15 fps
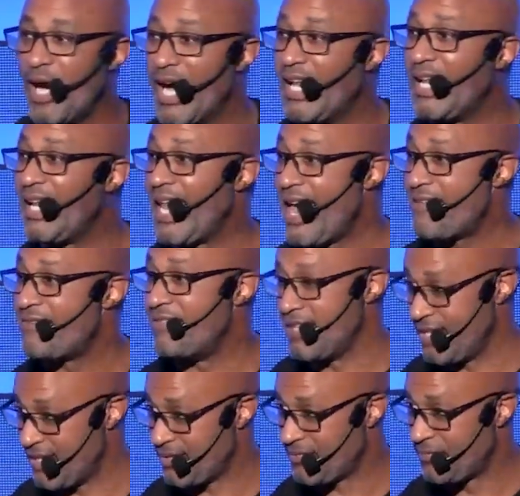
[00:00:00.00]
11
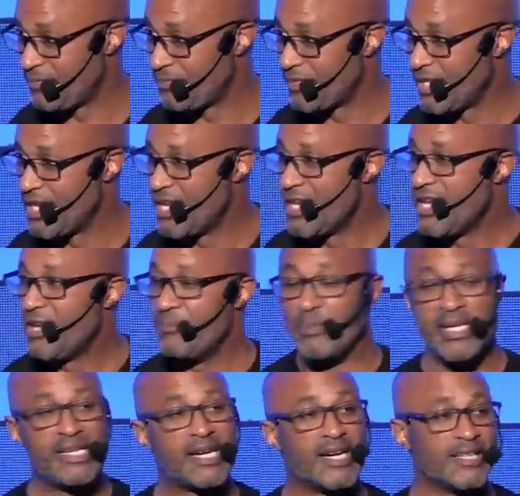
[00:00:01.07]

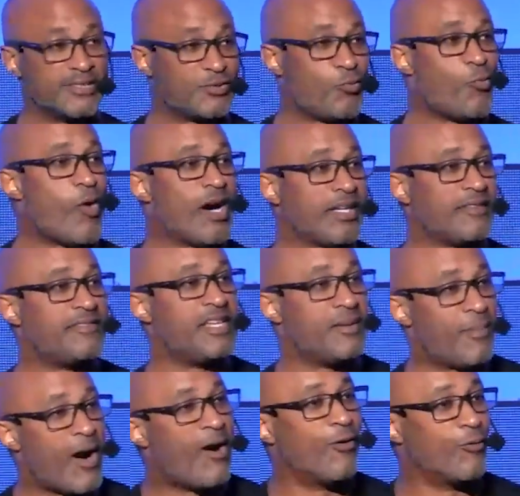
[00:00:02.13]
because one of
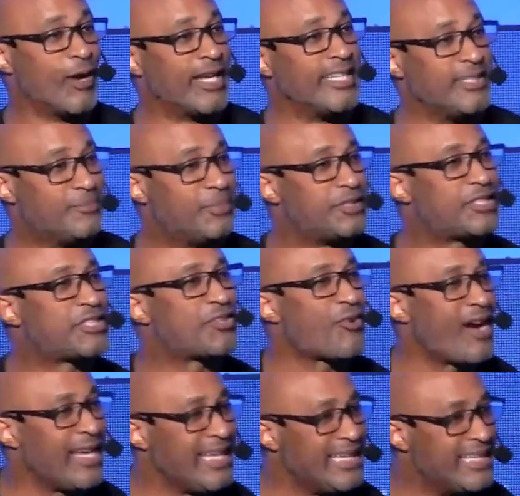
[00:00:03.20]
them already
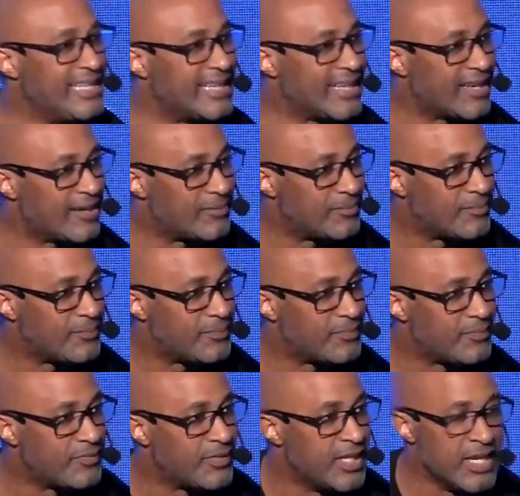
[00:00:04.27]
betrayed him.
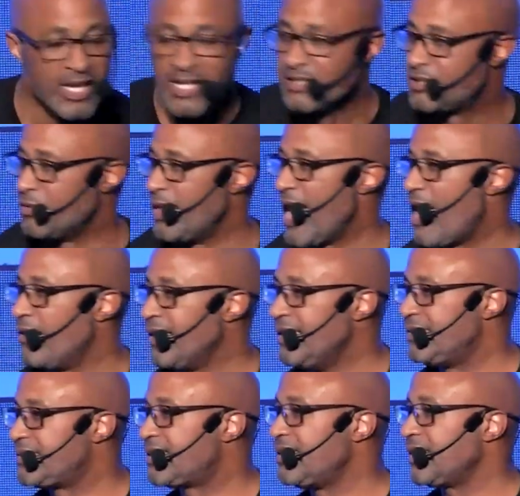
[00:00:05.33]
So now he
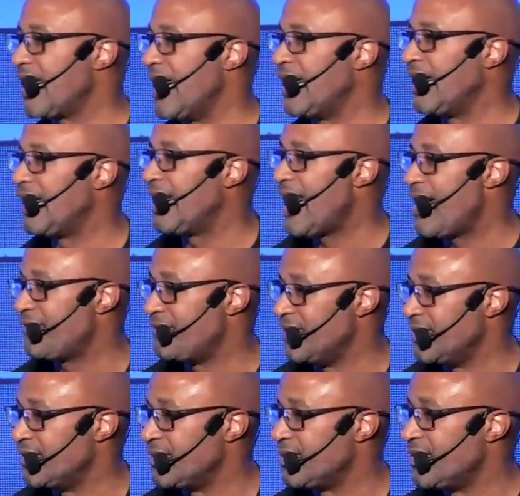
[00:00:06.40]
took
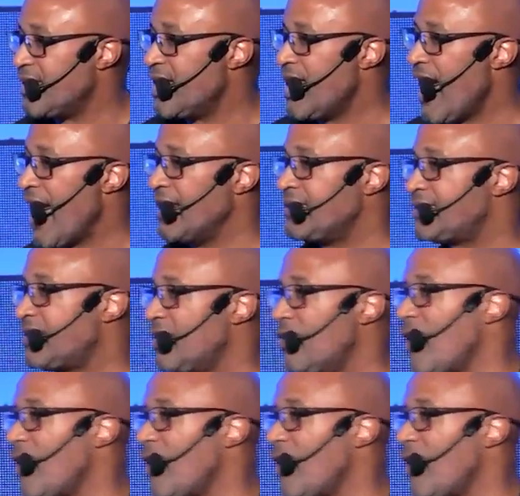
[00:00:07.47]
11, and so